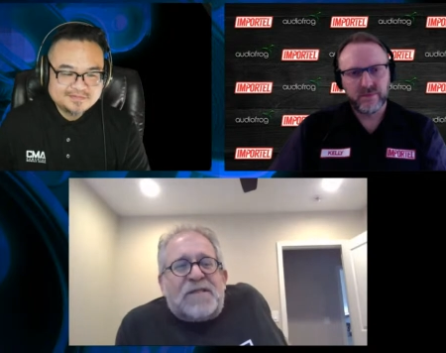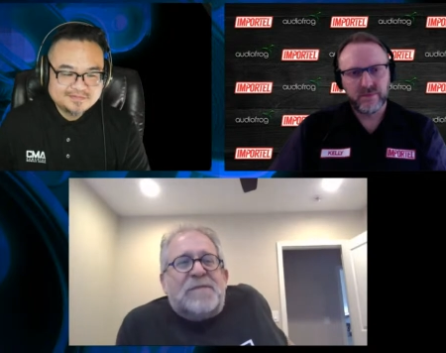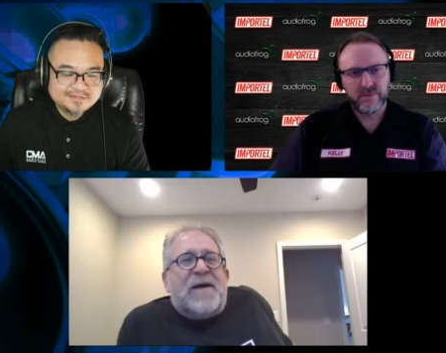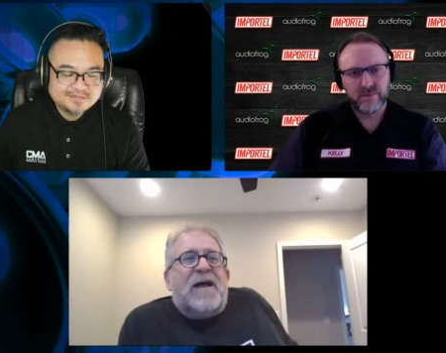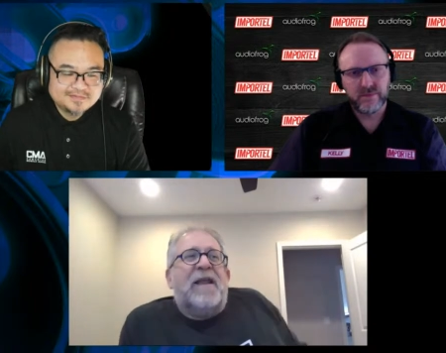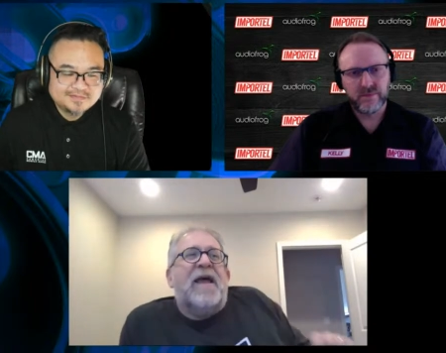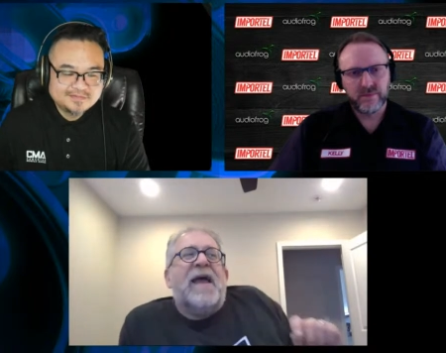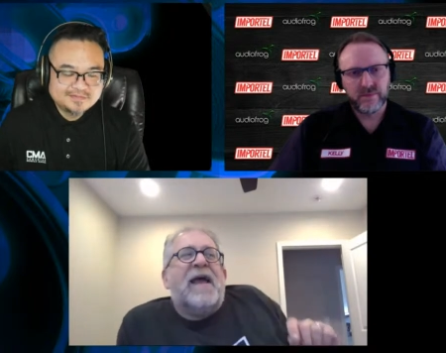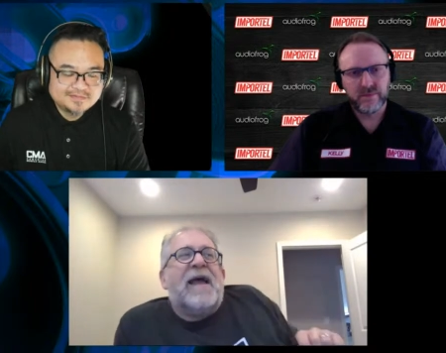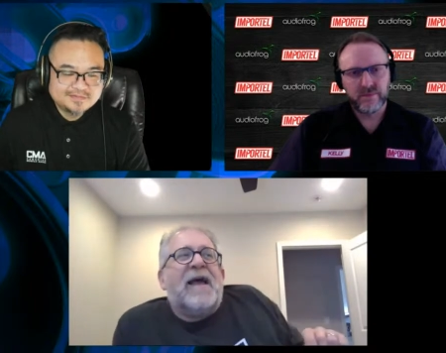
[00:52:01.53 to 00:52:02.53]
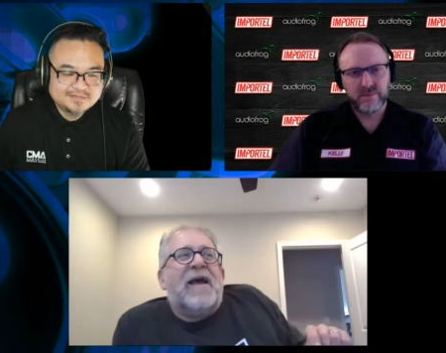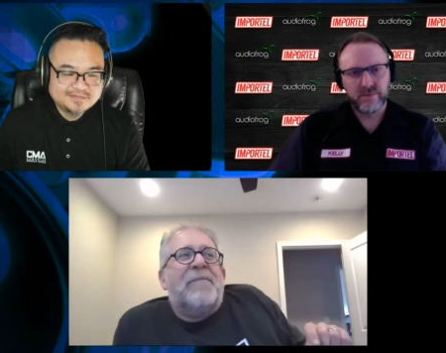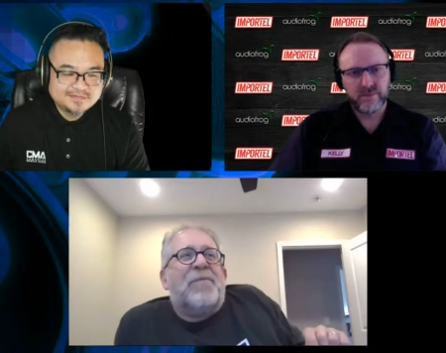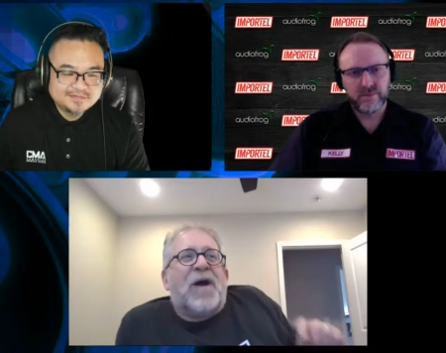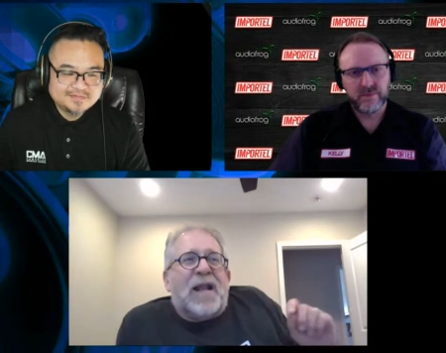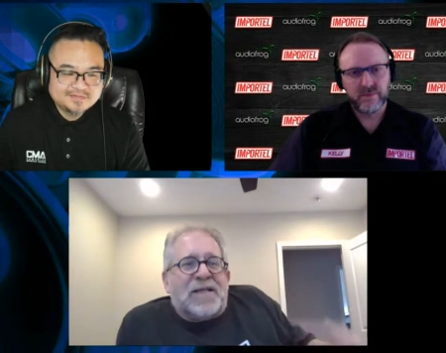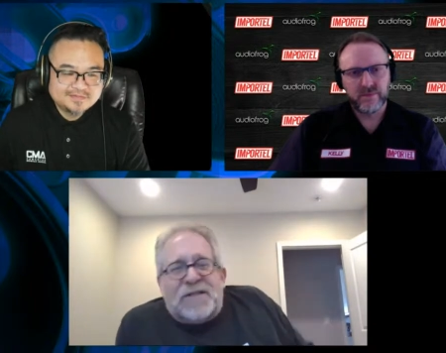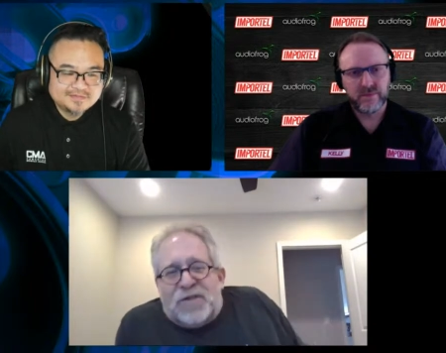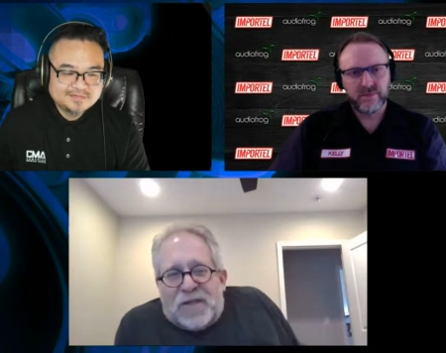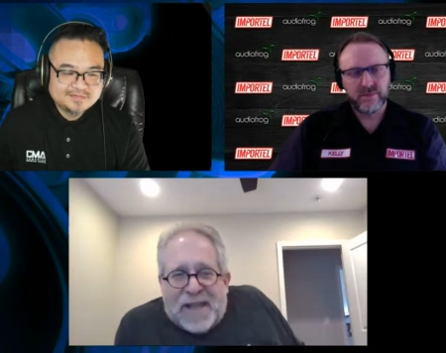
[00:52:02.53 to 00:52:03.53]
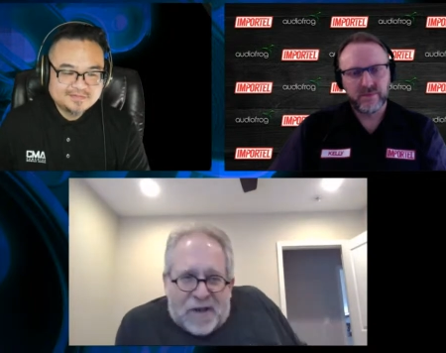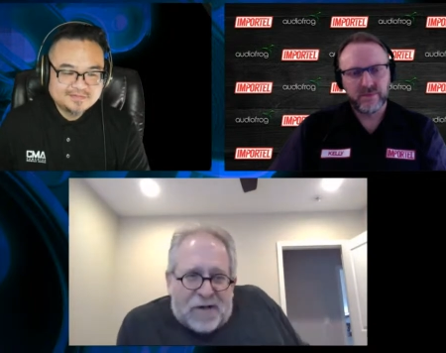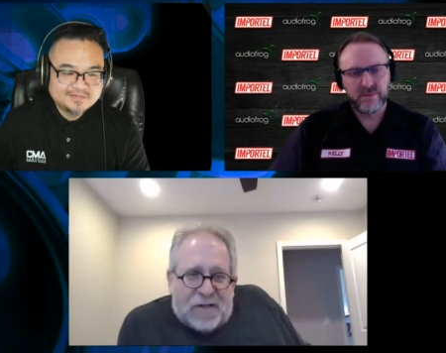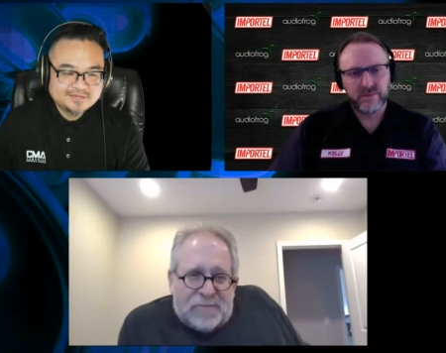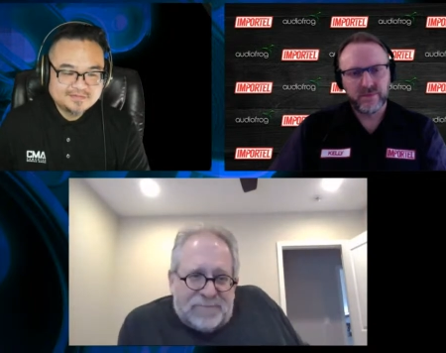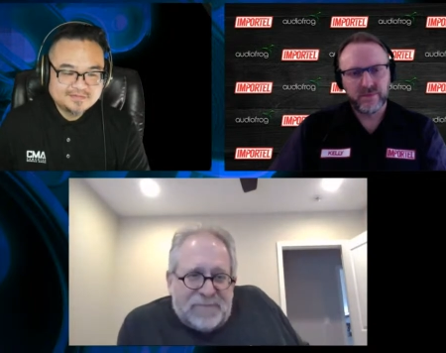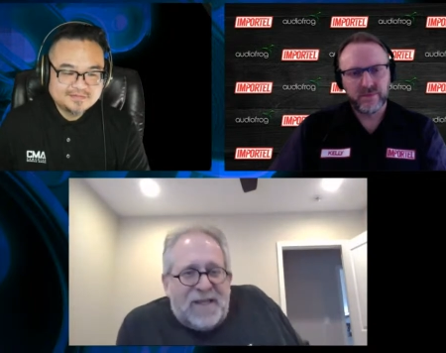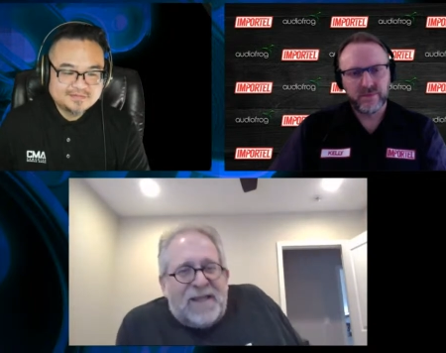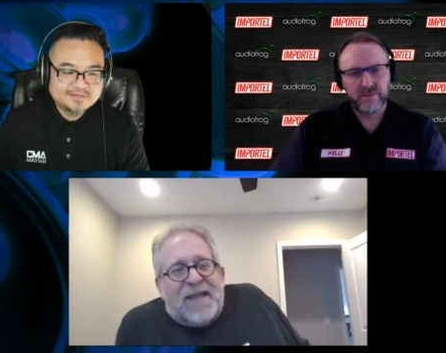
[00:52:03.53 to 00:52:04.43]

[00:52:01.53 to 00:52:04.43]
Speaker 1: this is about products that you can count on